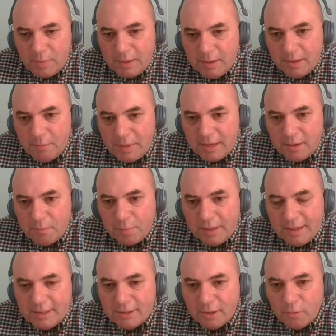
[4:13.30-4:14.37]
been in
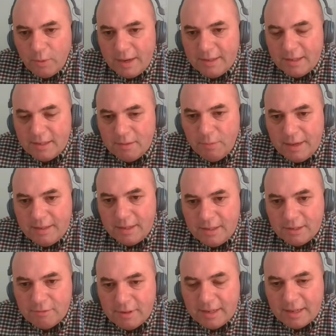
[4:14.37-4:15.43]
place, or when did you
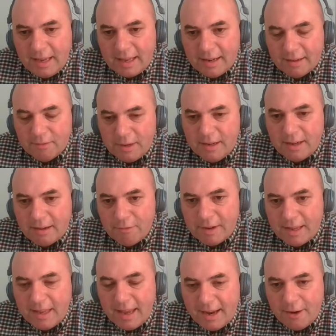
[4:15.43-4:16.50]
really when did it
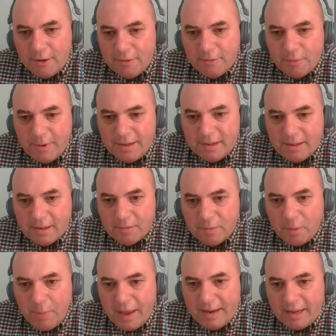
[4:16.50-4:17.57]
really kick off, or when did
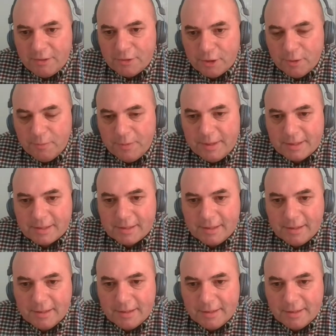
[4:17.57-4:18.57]
the penny drop for this?